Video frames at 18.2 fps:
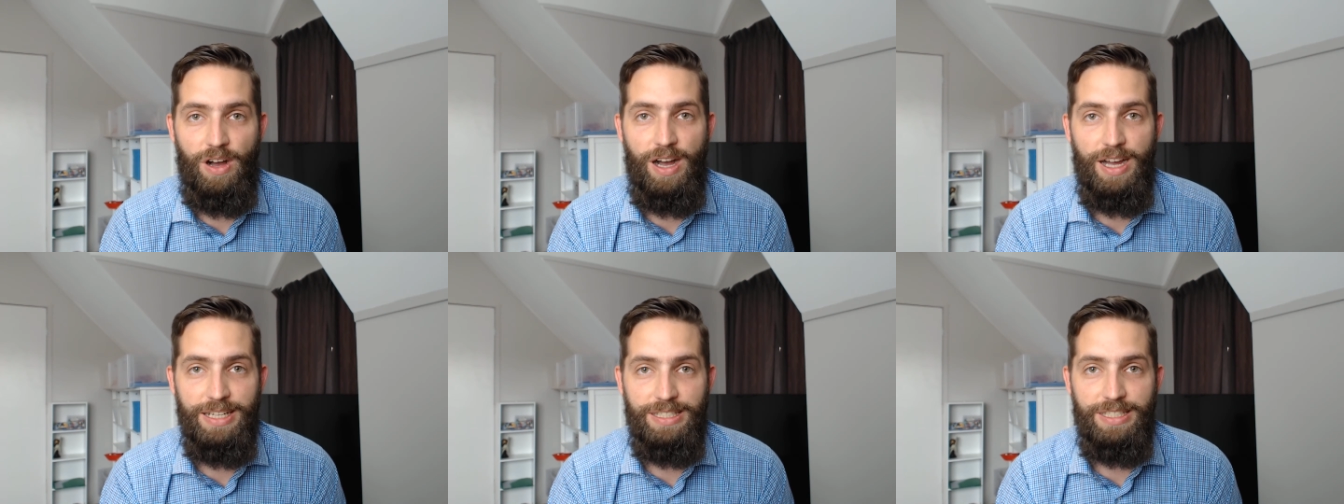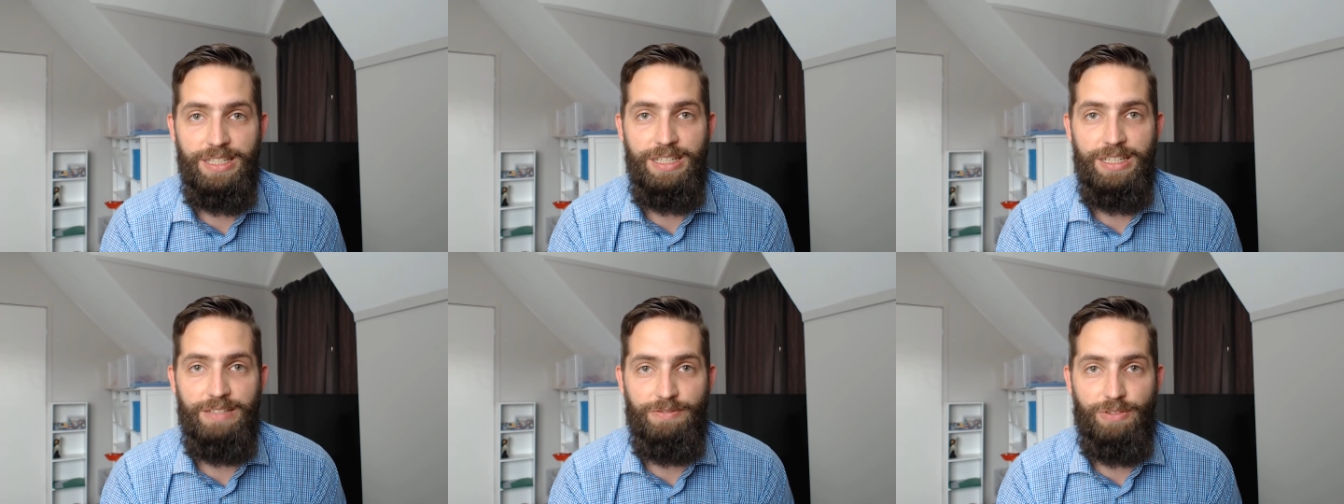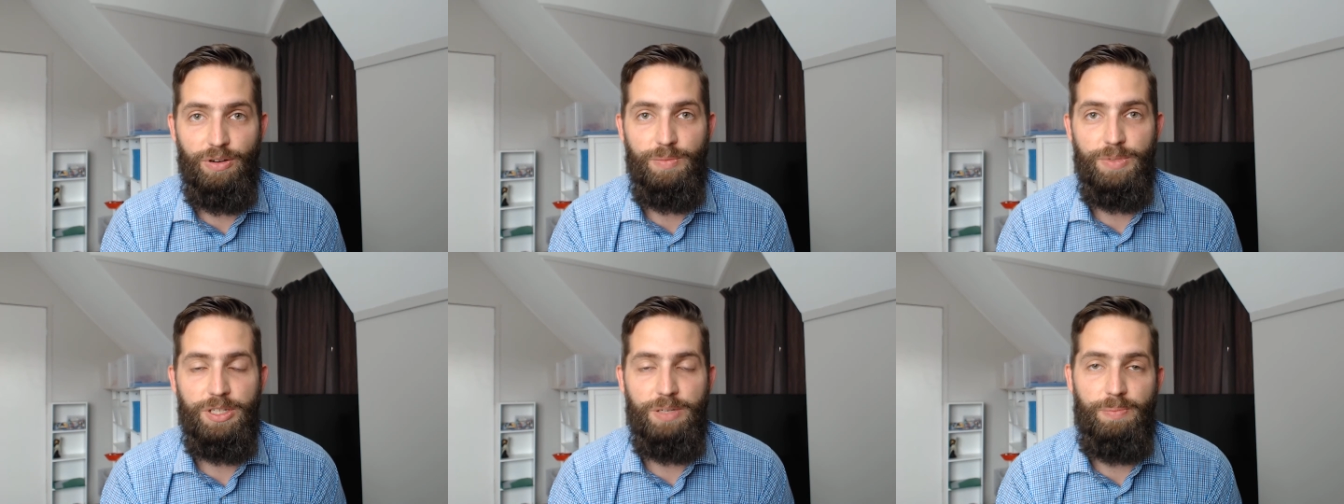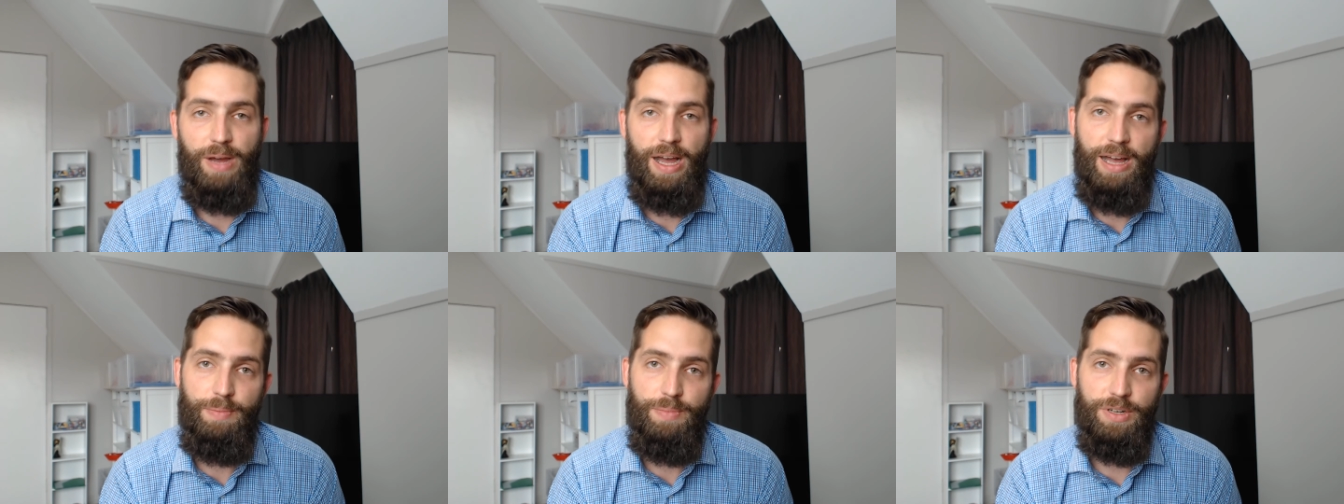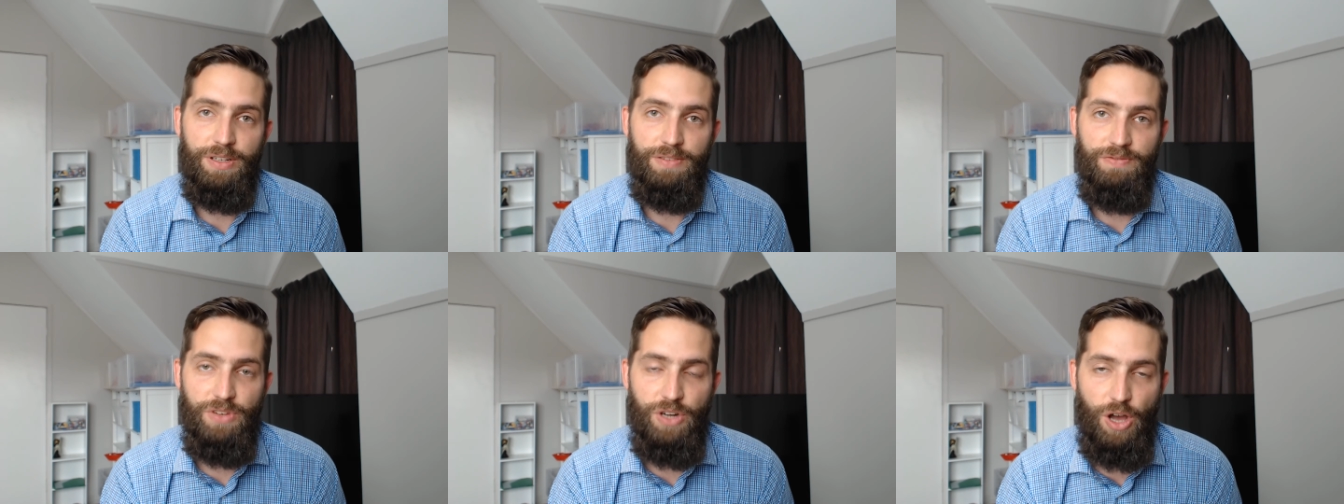IT from the
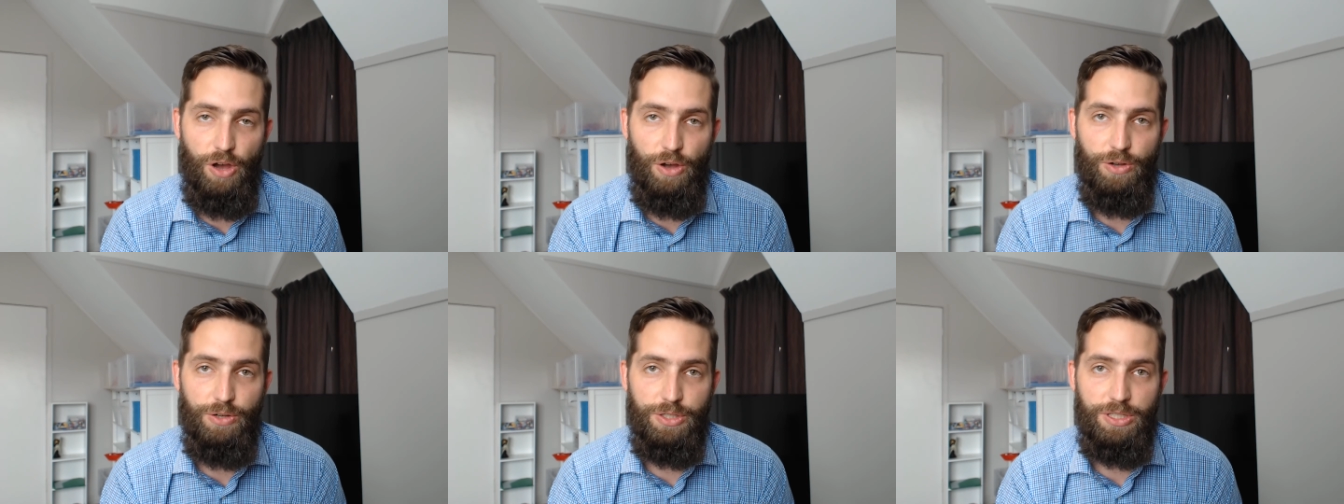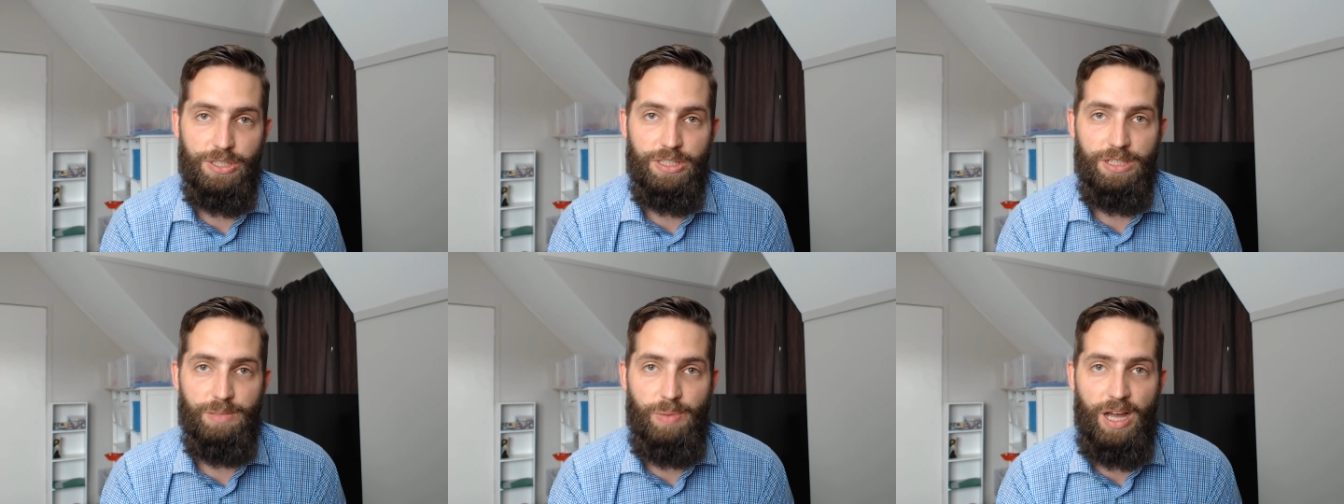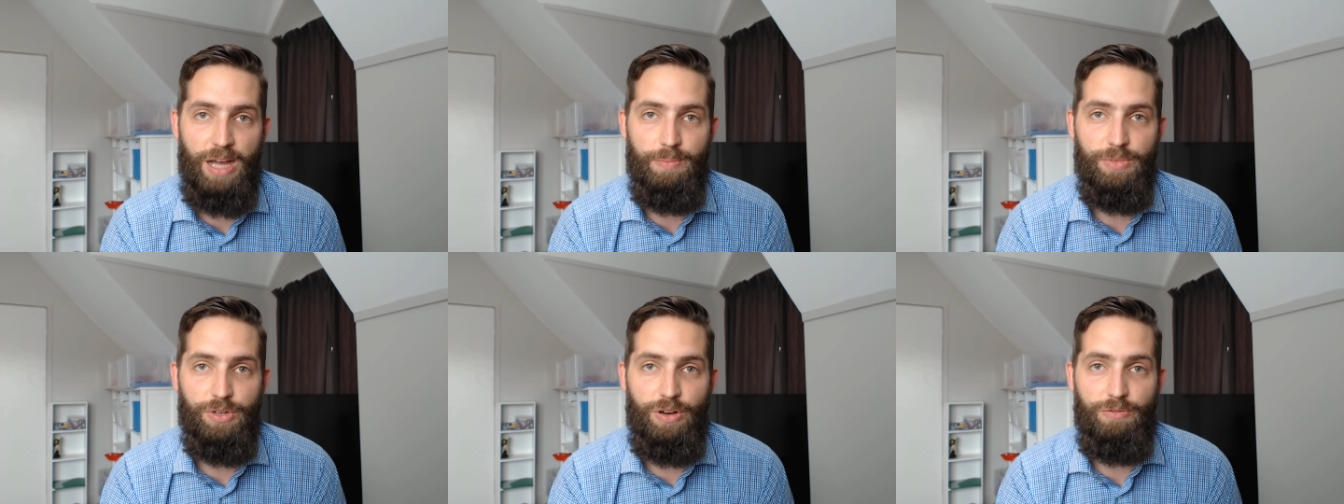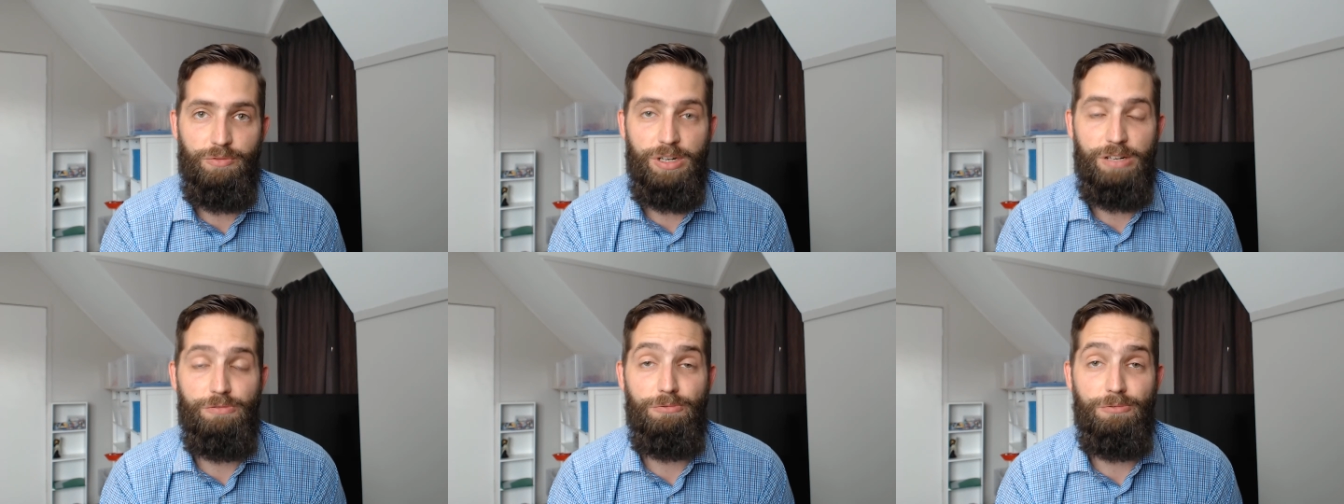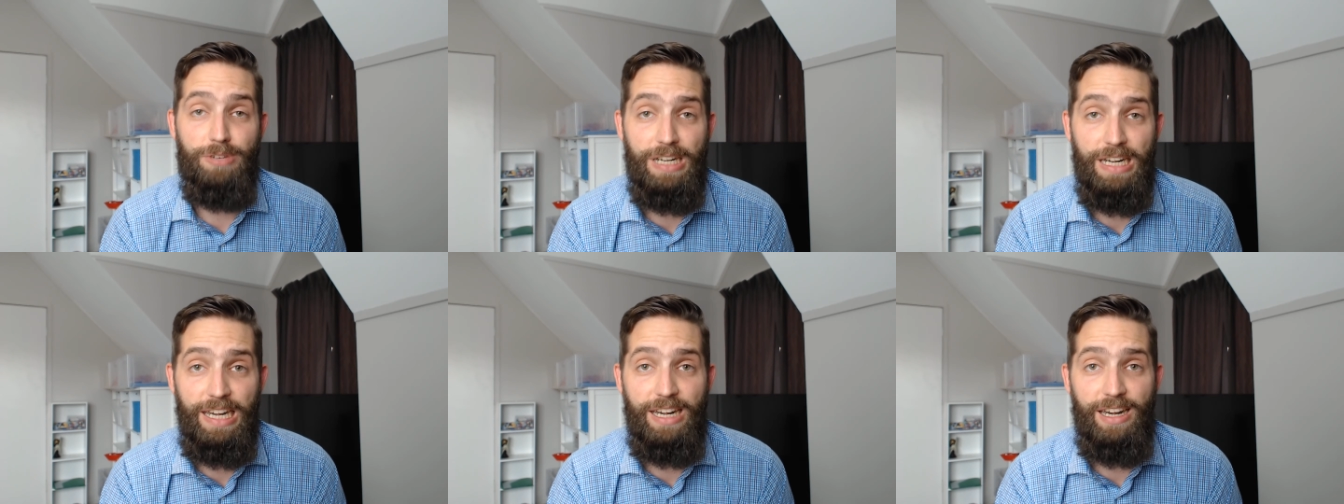department of no to the department of we'd
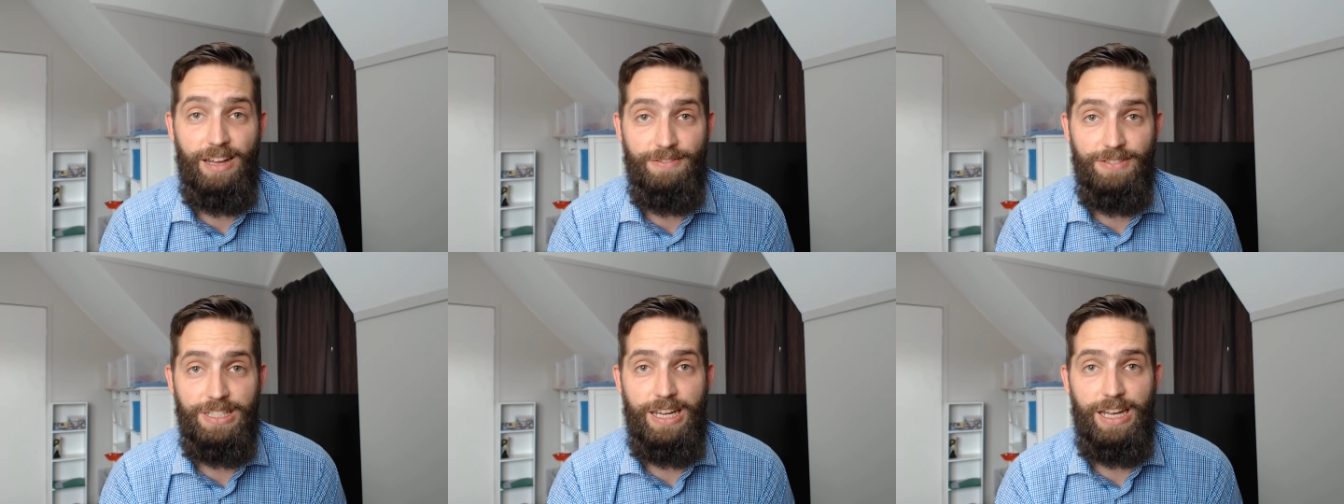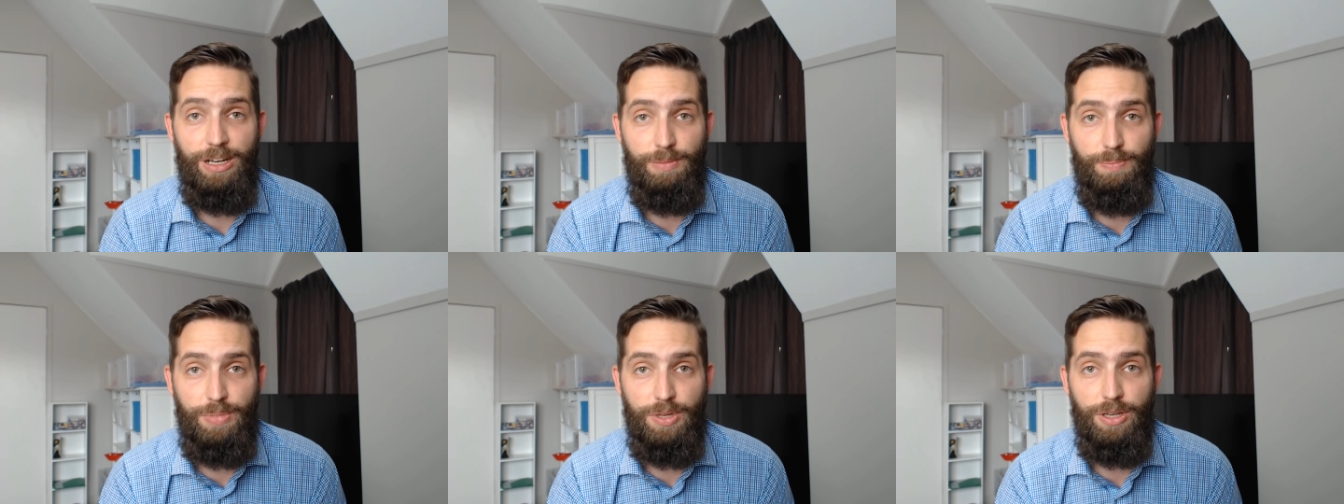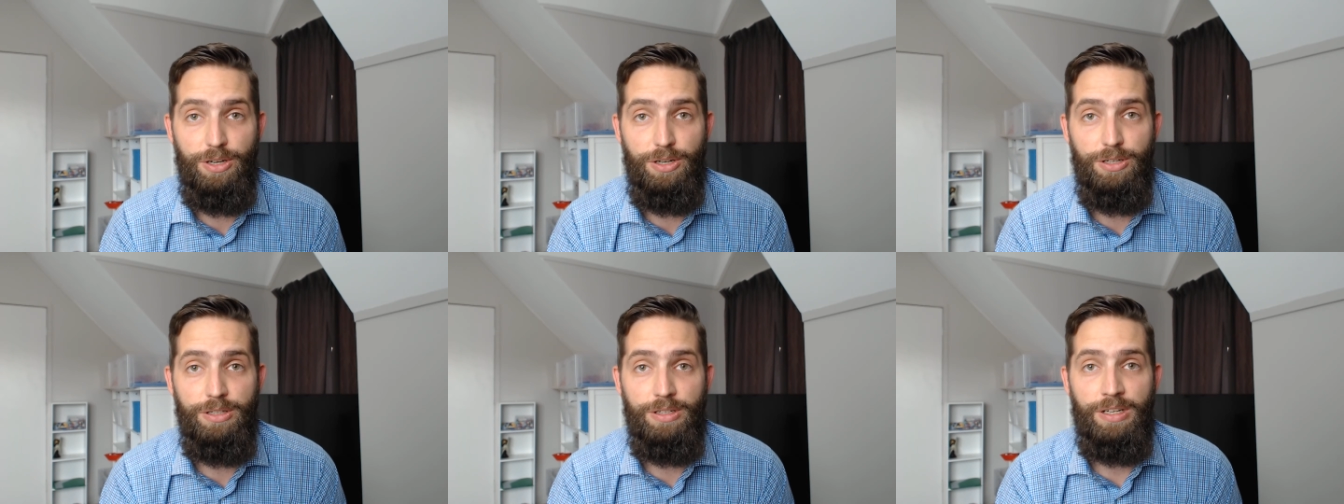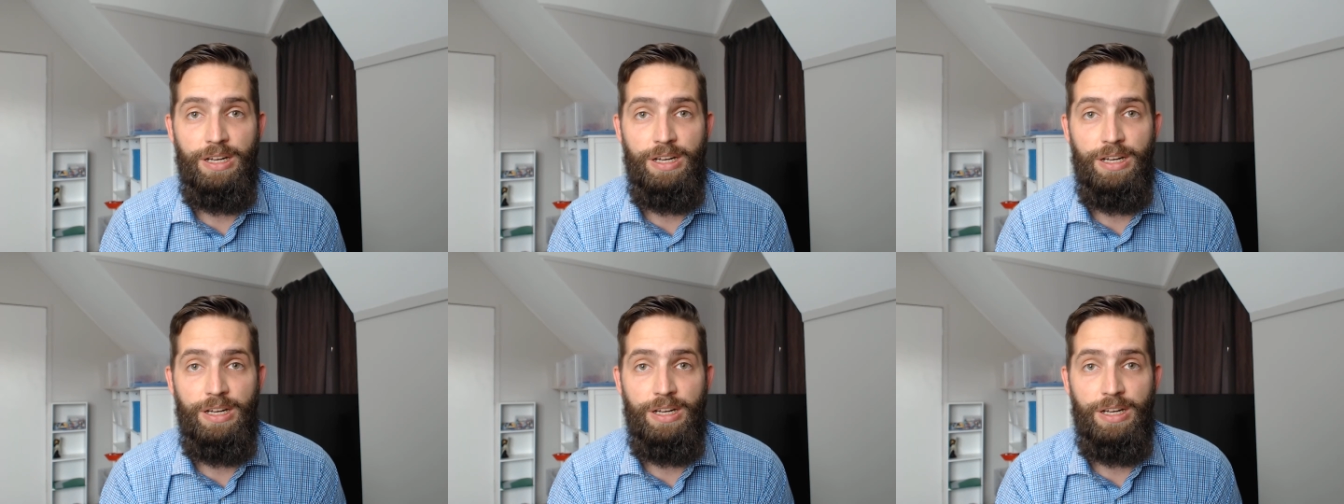really love to help you.